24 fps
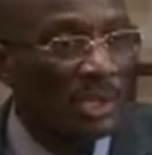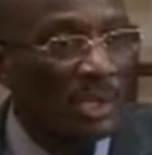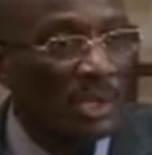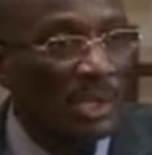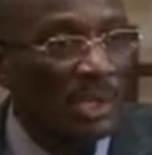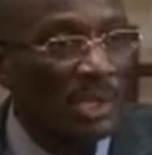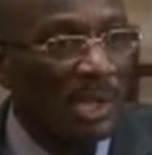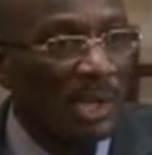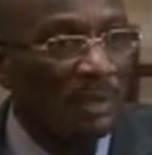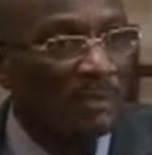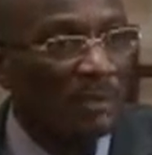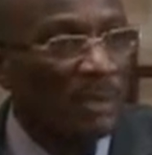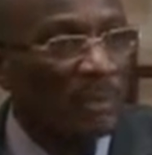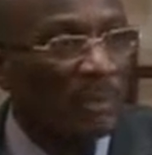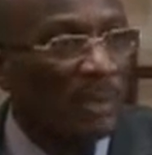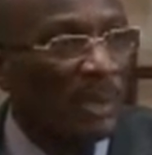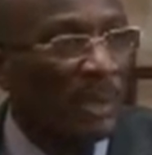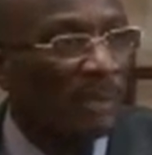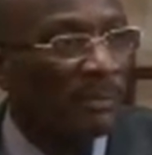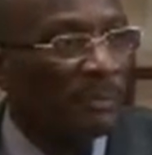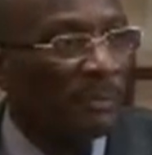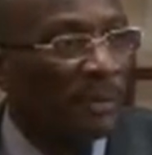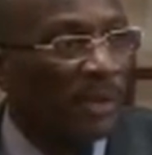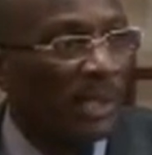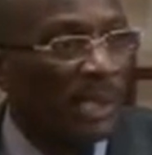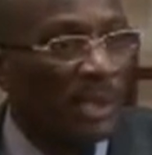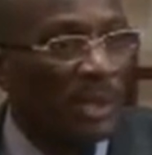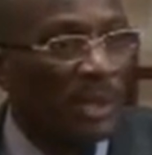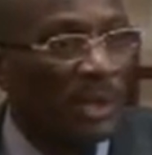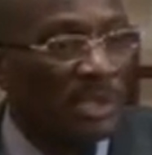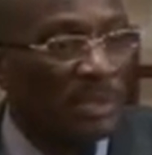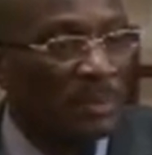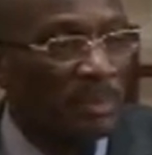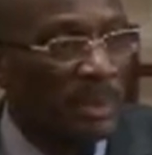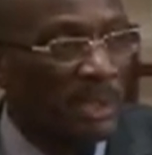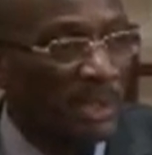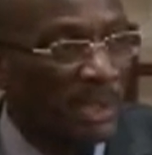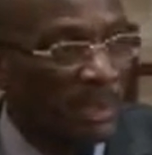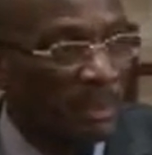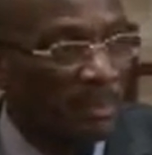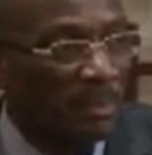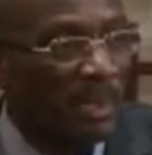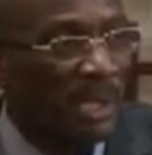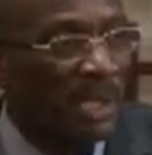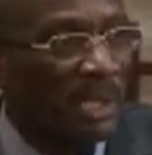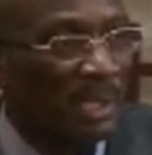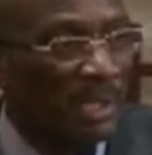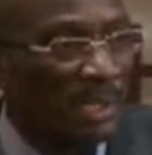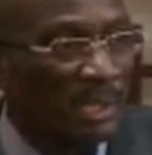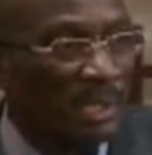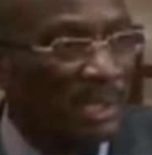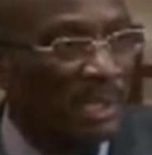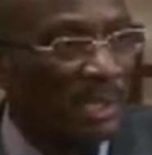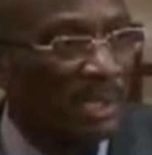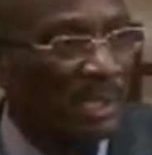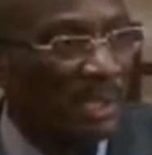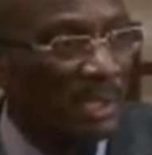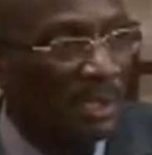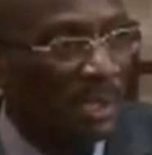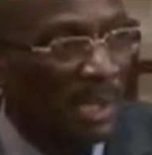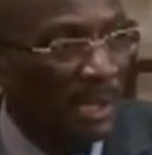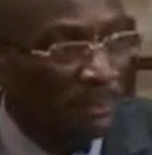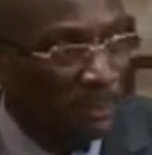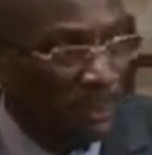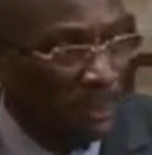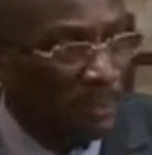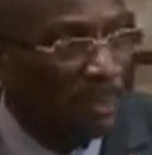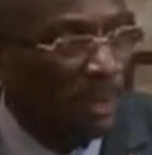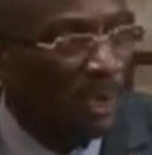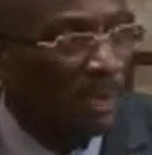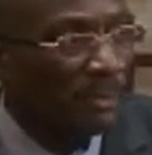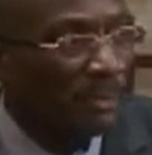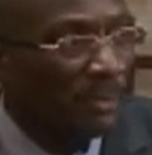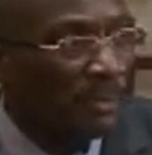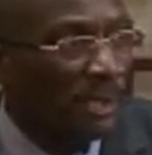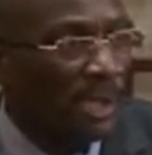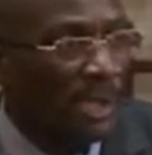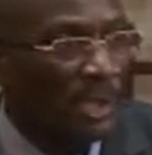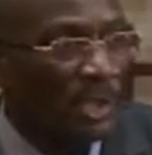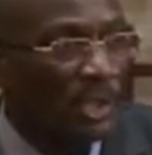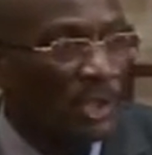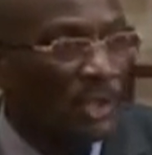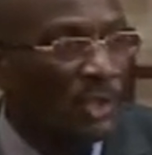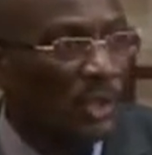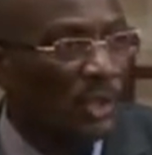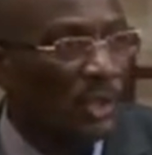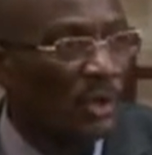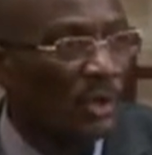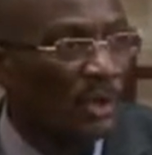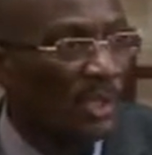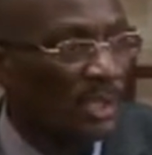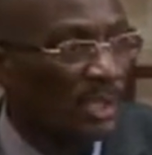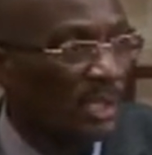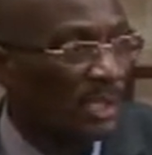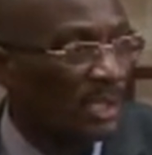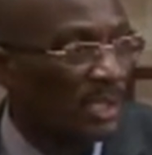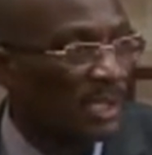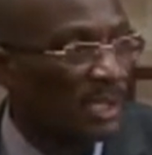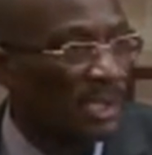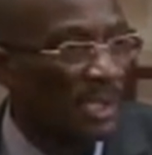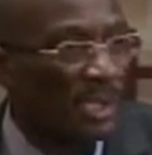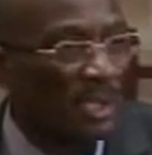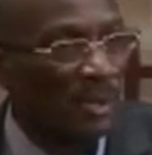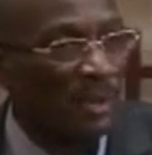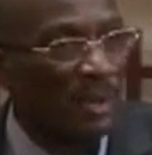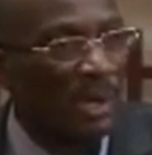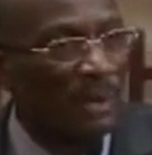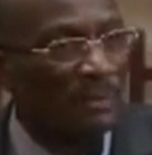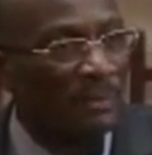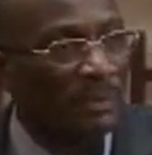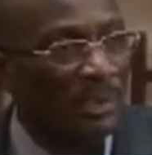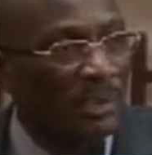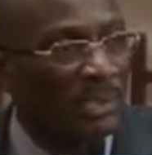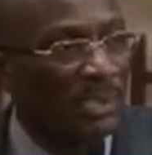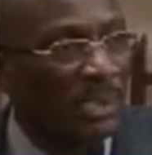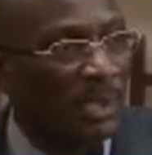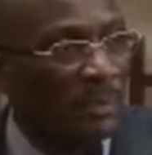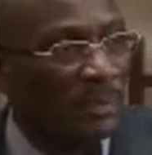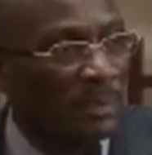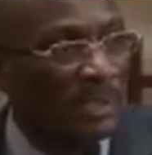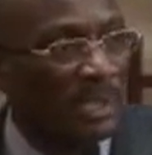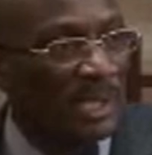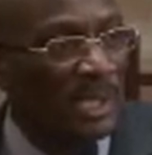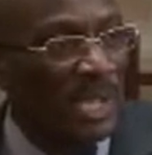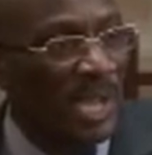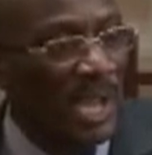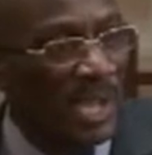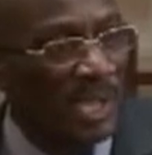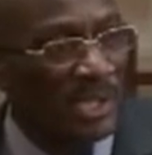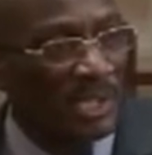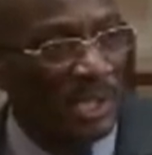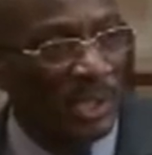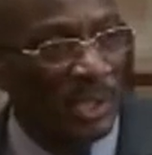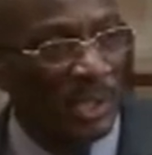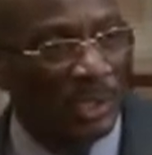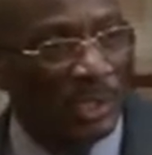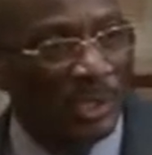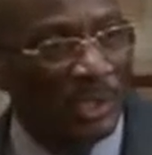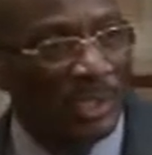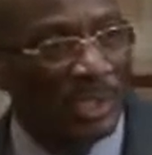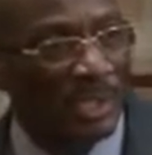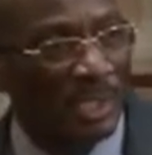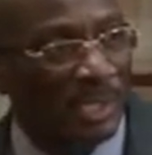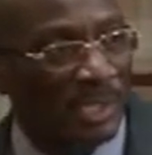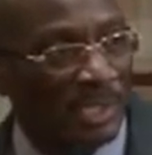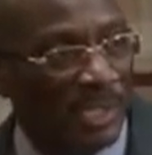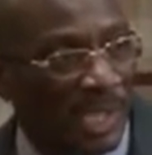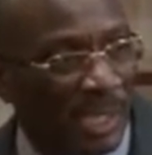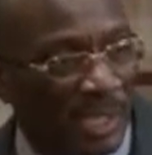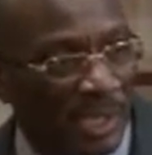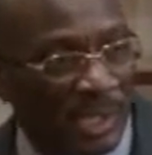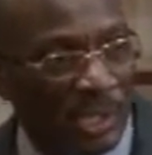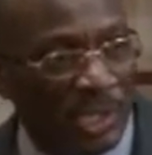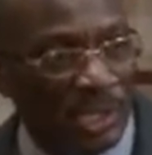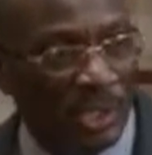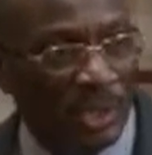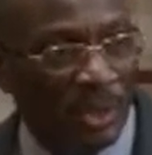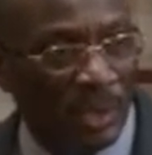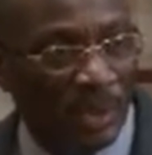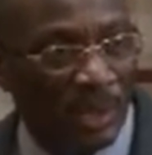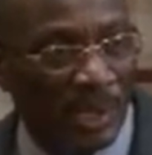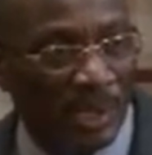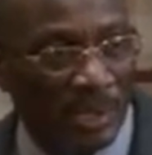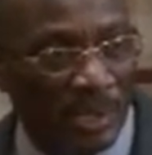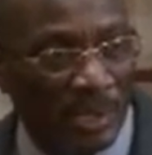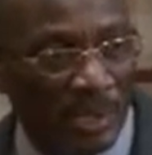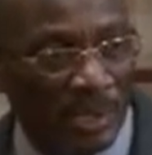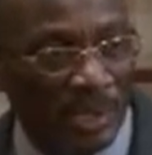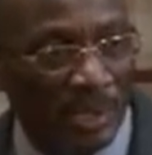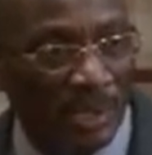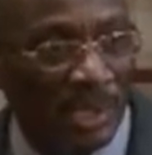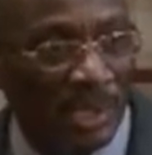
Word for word: You have to pay for their hospital bills. You have to pay for their insurance. You have to subsidize a lot of things that the, children's,